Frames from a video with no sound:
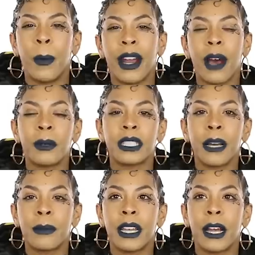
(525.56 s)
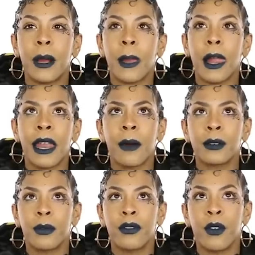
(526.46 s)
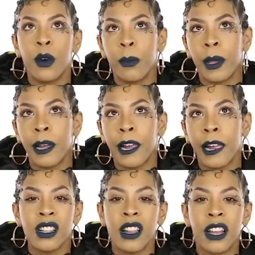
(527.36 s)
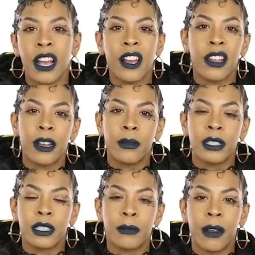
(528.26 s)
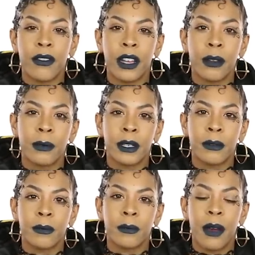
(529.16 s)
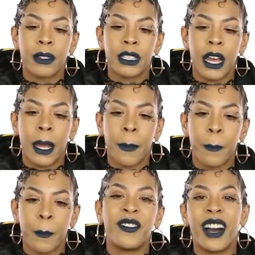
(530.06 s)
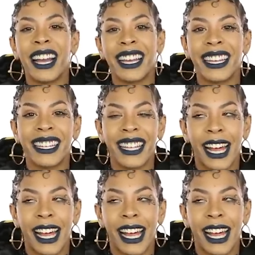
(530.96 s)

But when I was up there and I was performing, I didn't care that it was just my family. I was like, fuck it.